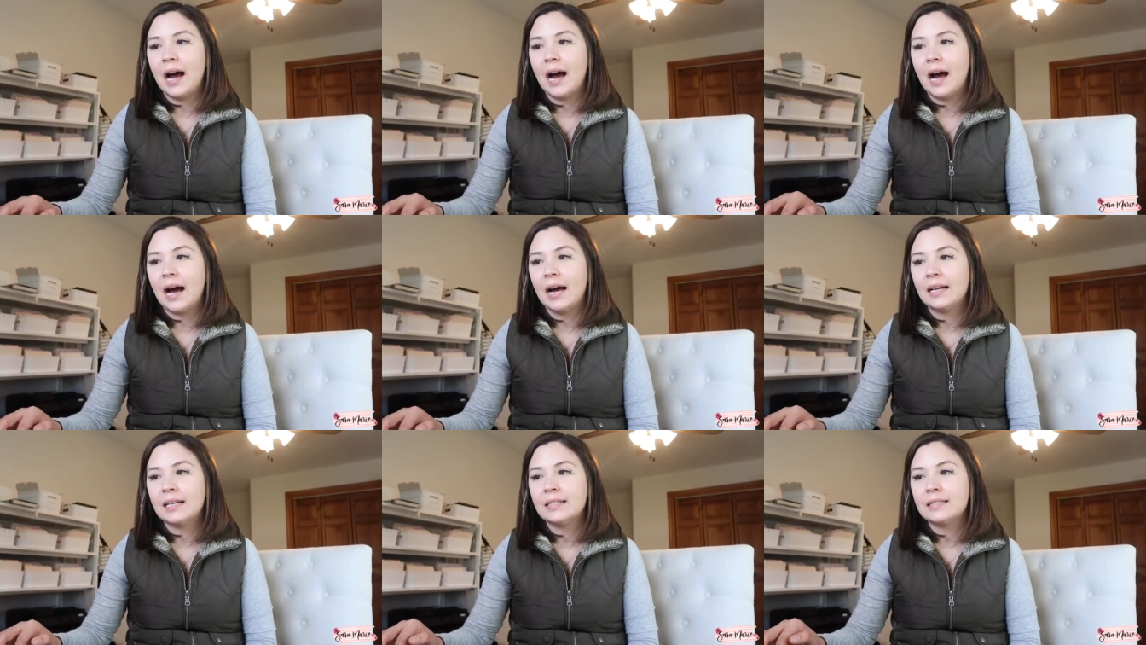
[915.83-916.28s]

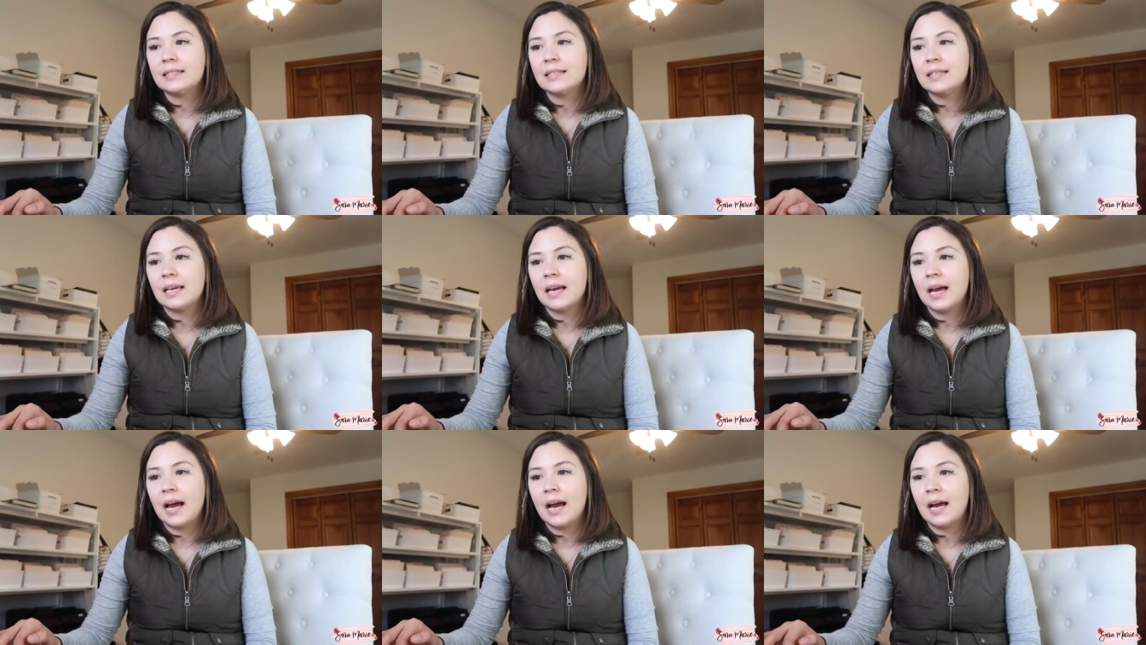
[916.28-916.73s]

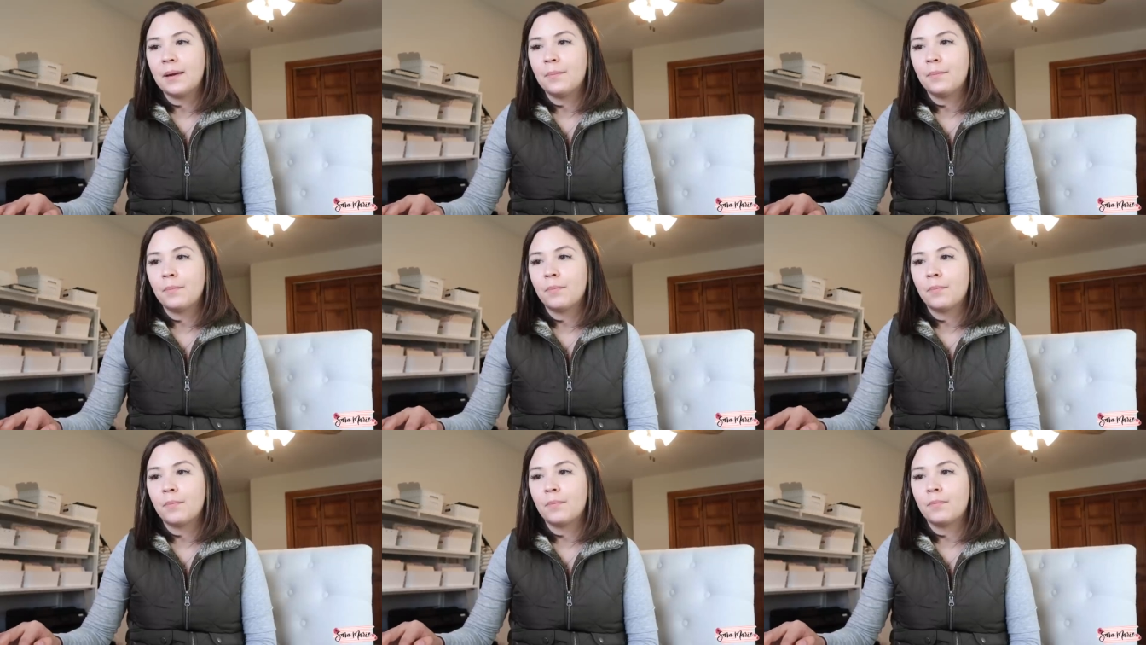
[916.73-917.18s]
honestly, I
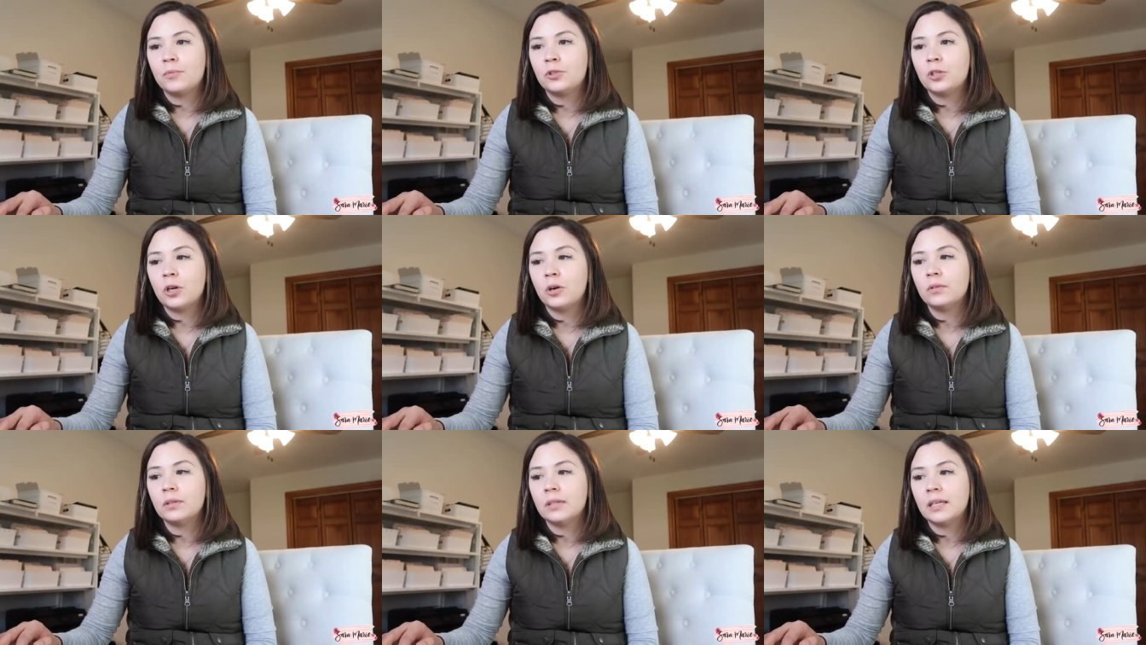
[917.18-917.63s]

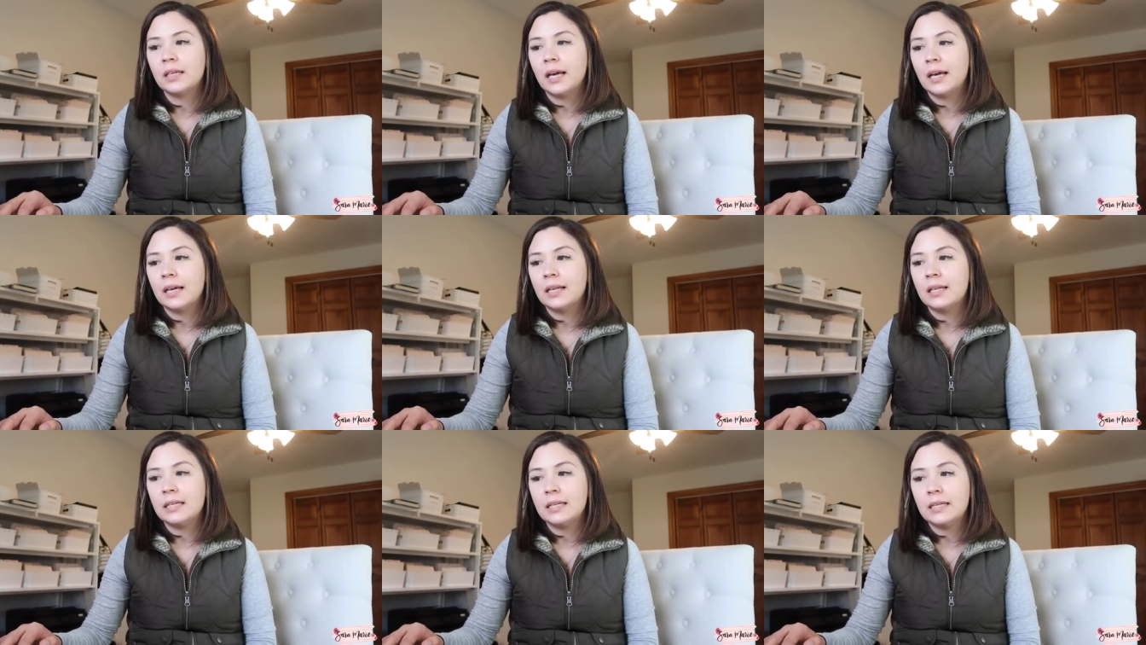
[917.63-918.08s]
don't think
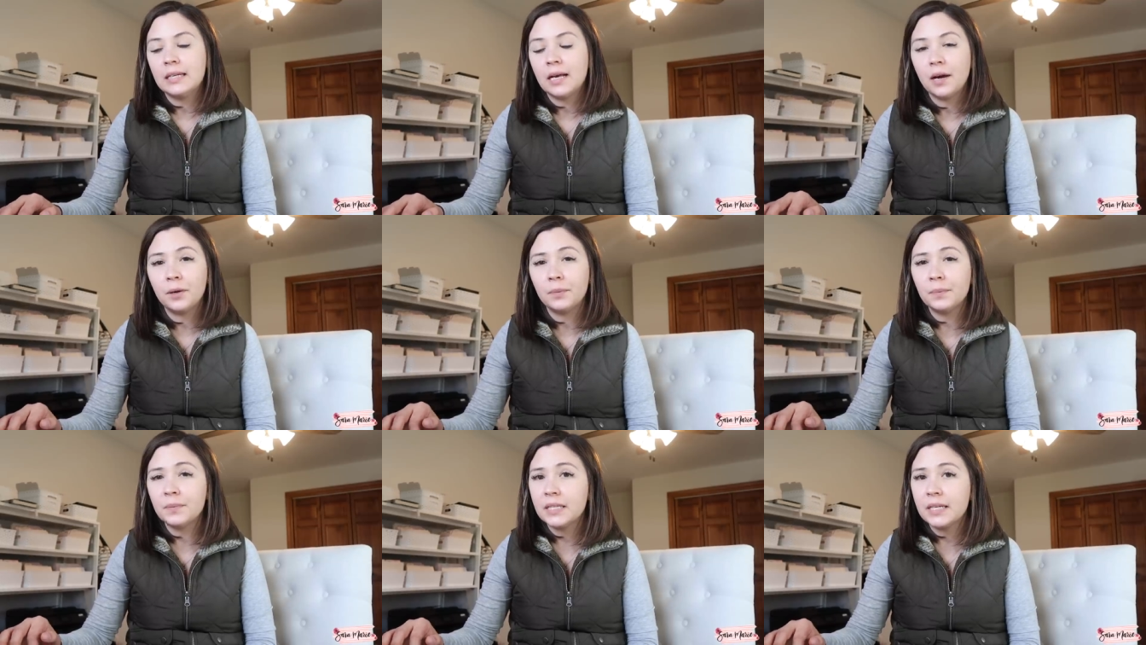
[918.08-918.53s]
I need
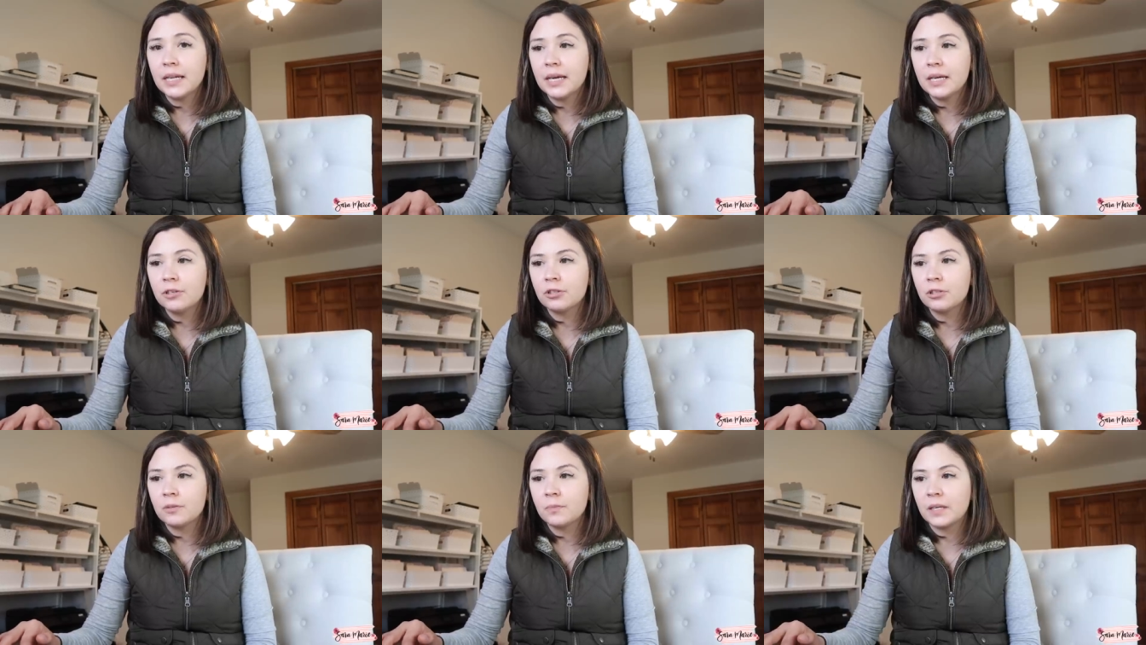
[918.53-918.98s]
help
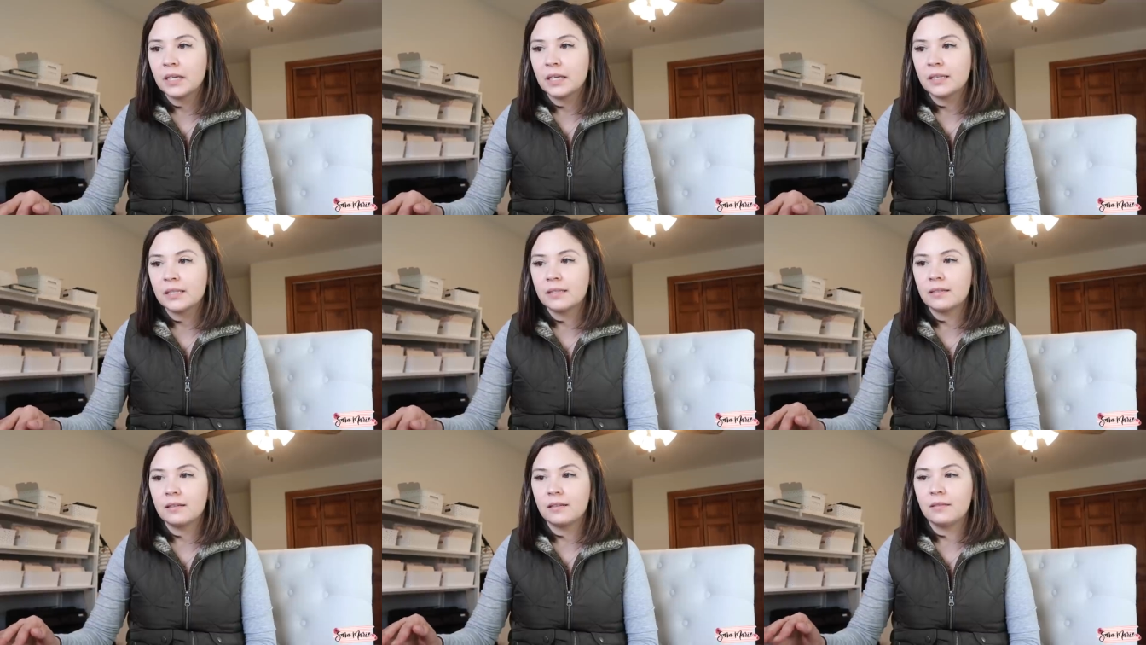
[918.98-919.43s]
today just
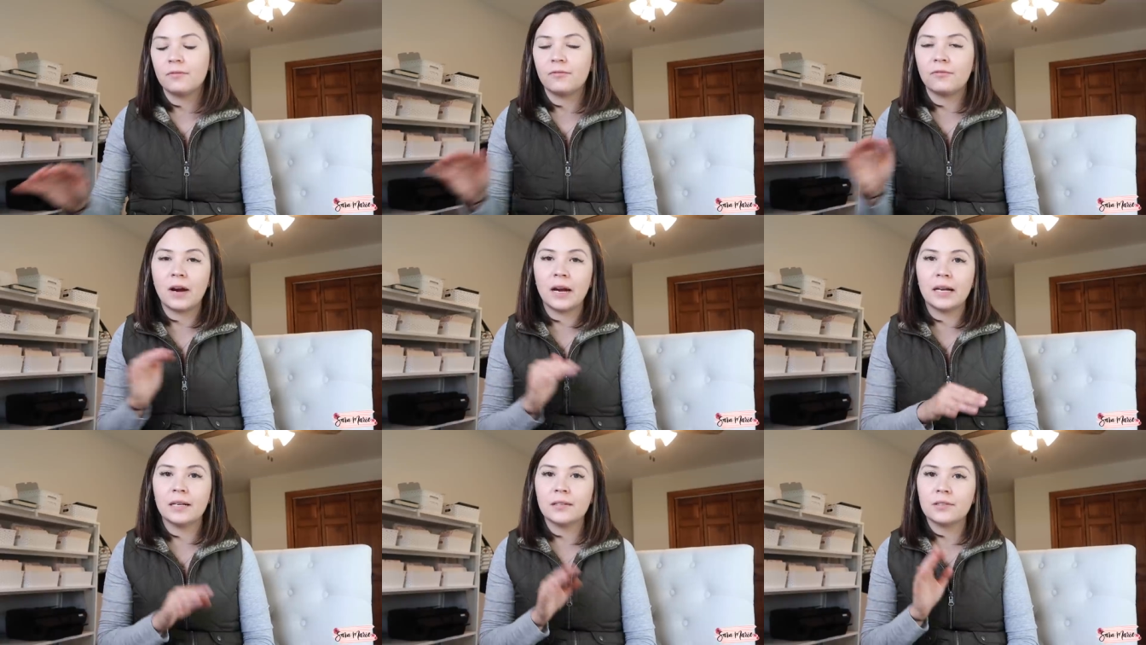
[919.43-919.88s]
because
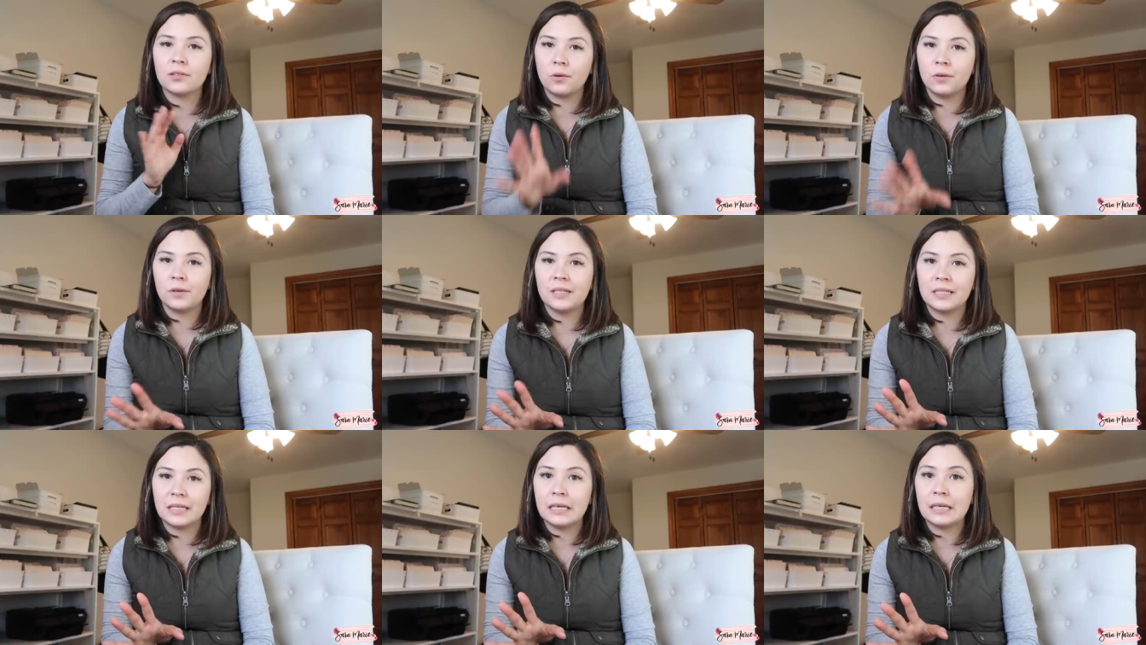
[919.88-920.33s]
Fridays are
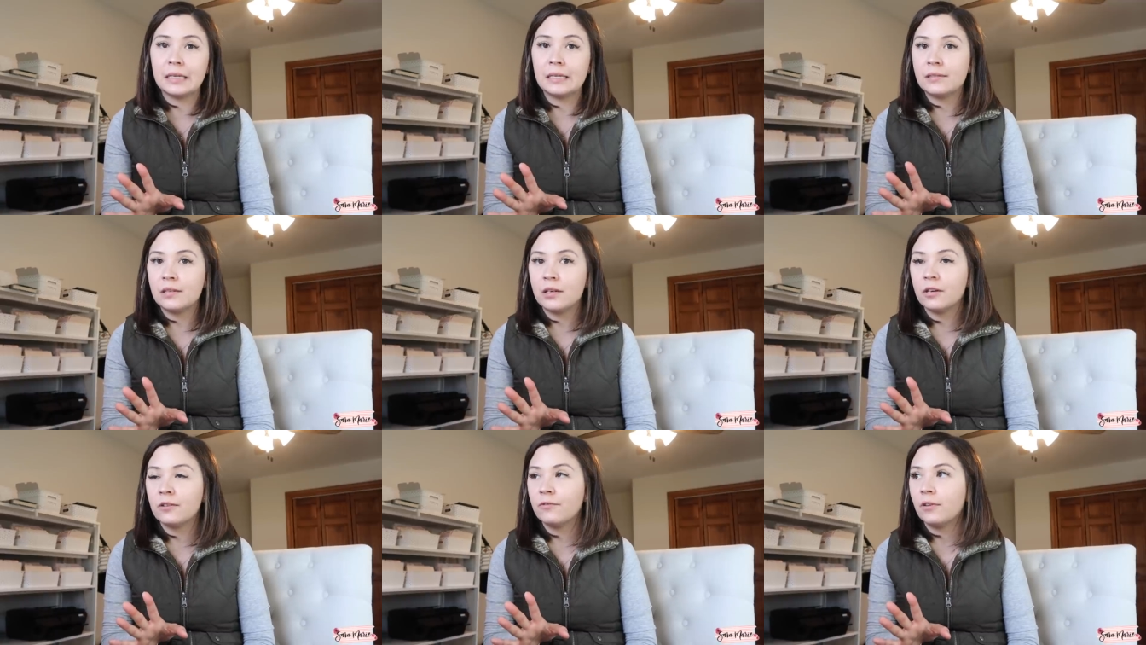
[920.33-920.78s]
always
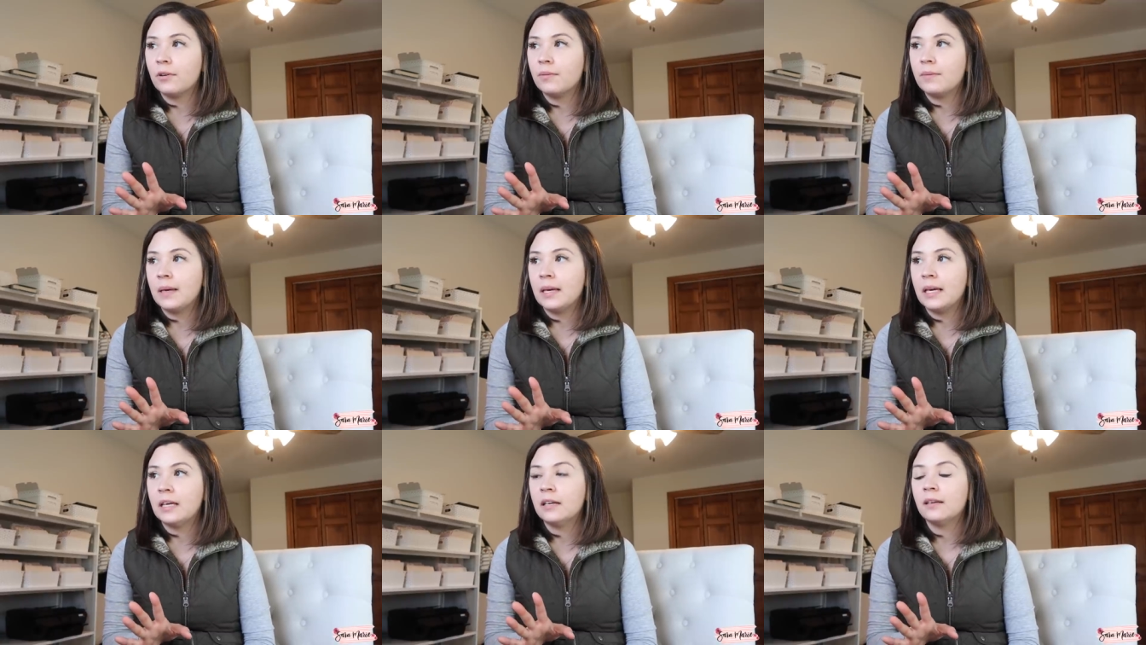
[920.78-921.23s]
easier for
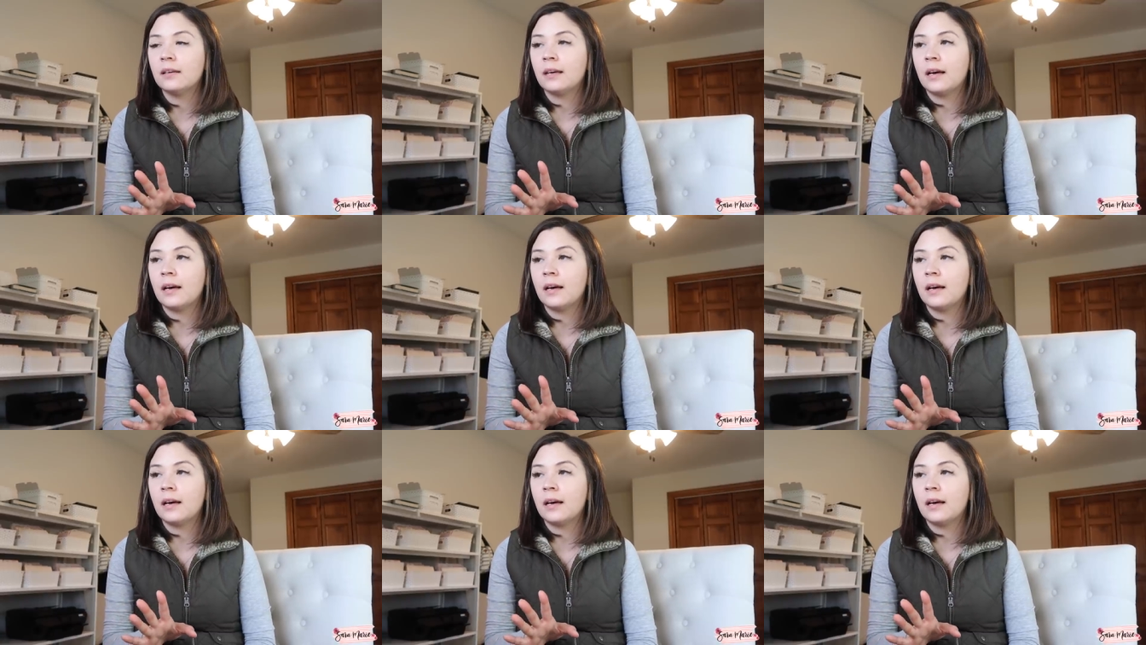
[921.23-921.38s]
me.